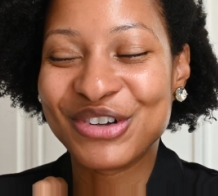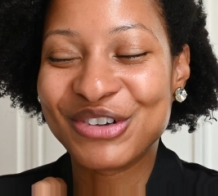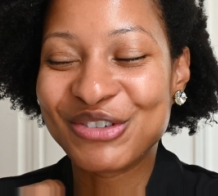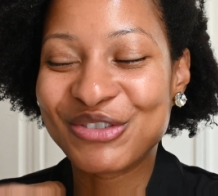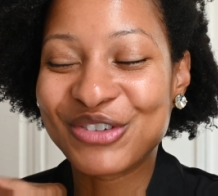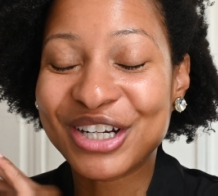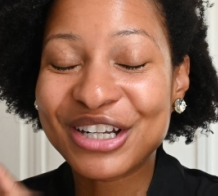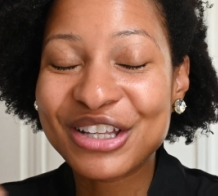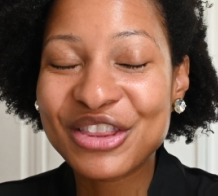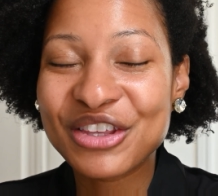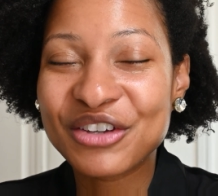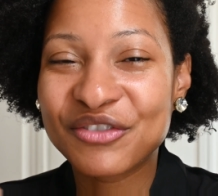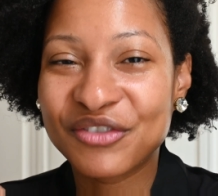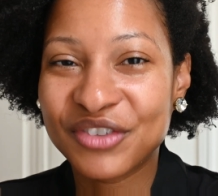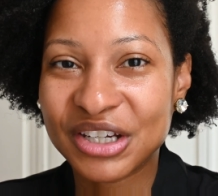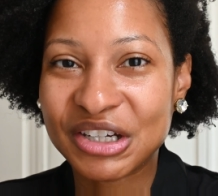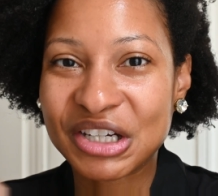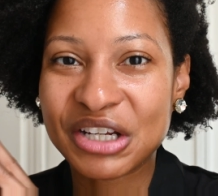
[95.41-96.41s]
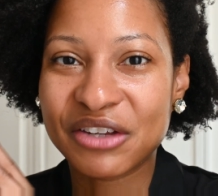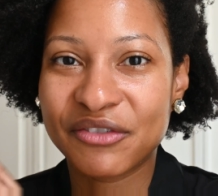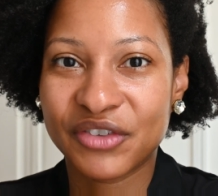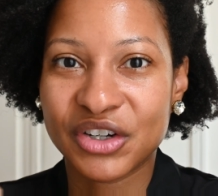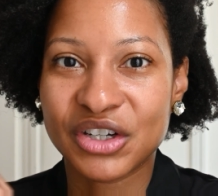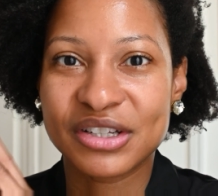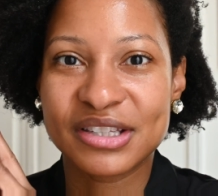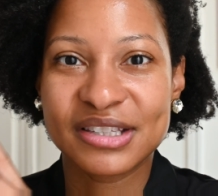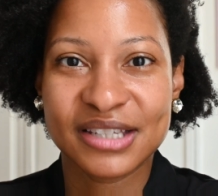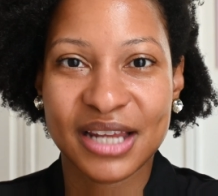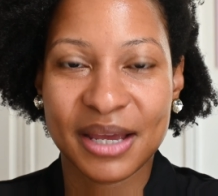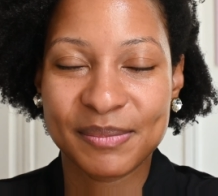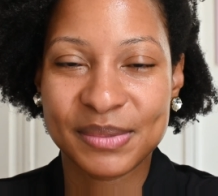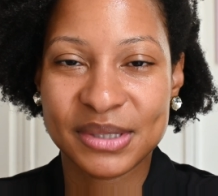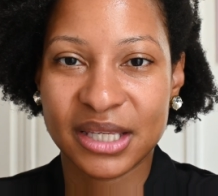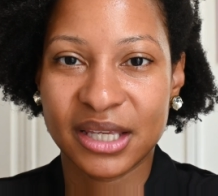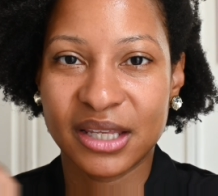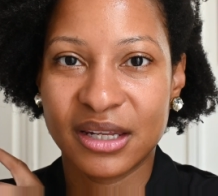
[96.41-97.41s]
one of the very first
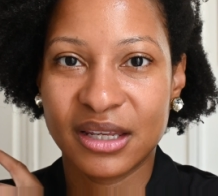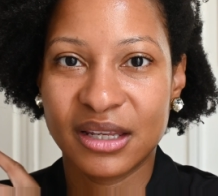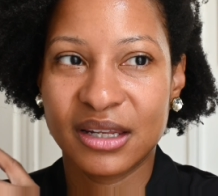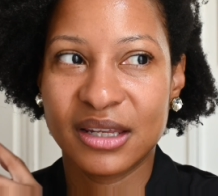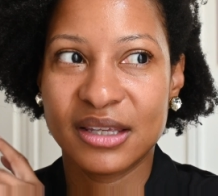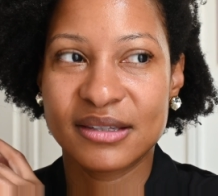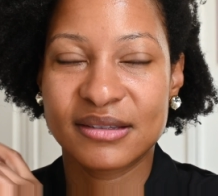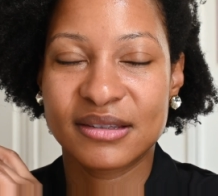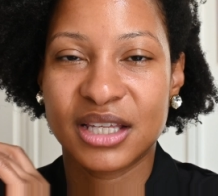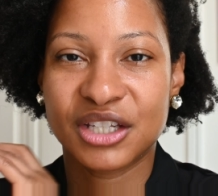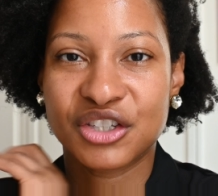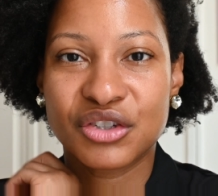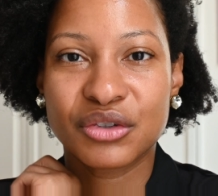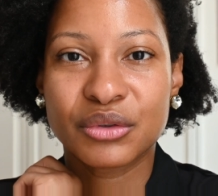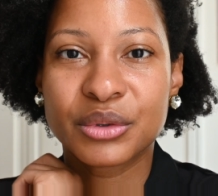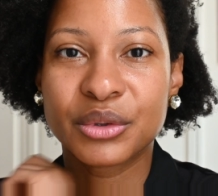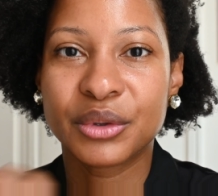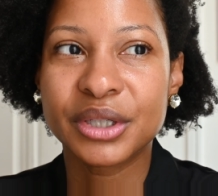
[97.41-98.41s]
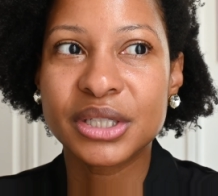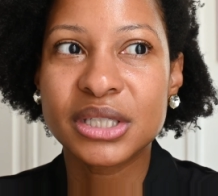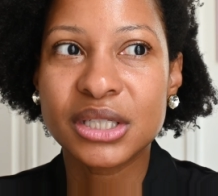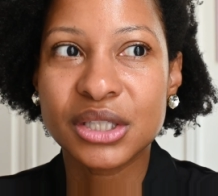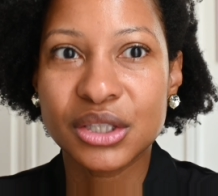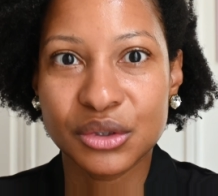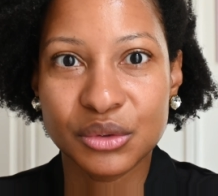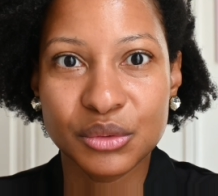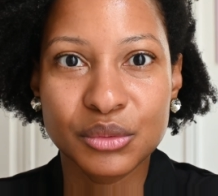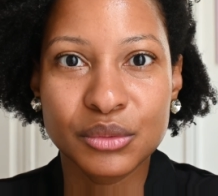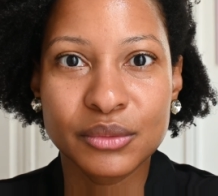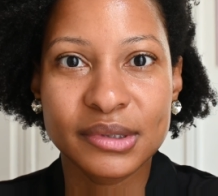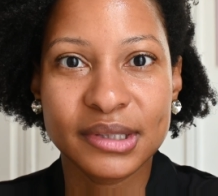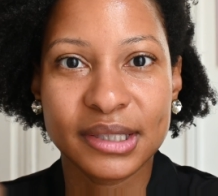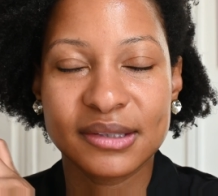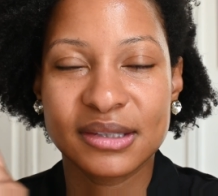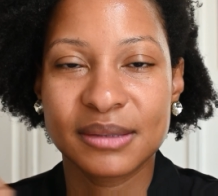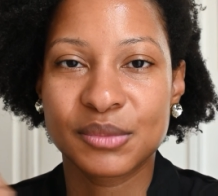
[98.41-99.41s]
steps in it is that you're going to use
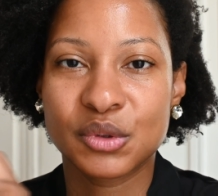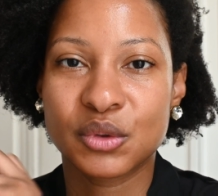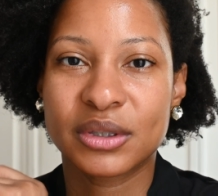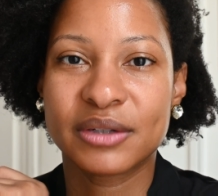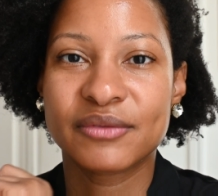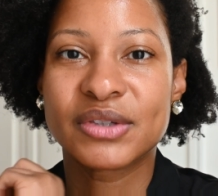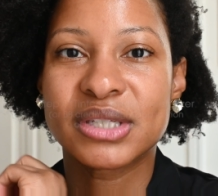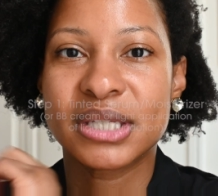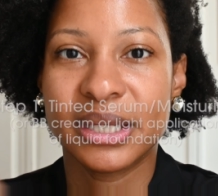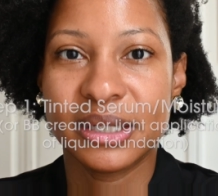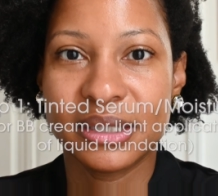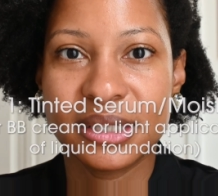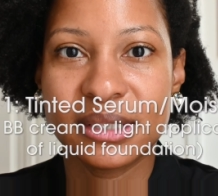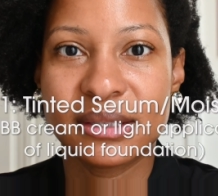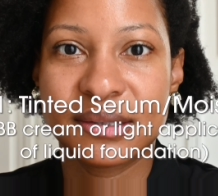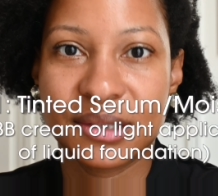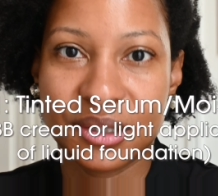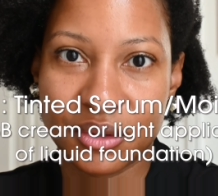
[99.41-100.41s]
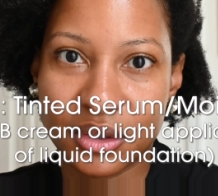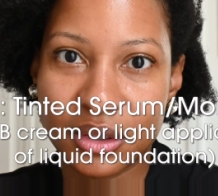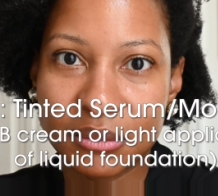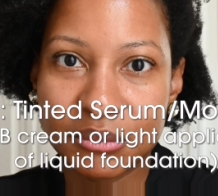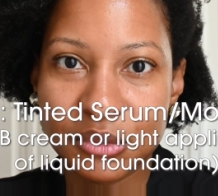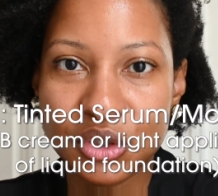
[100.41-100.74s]
like some sort of tinted serum.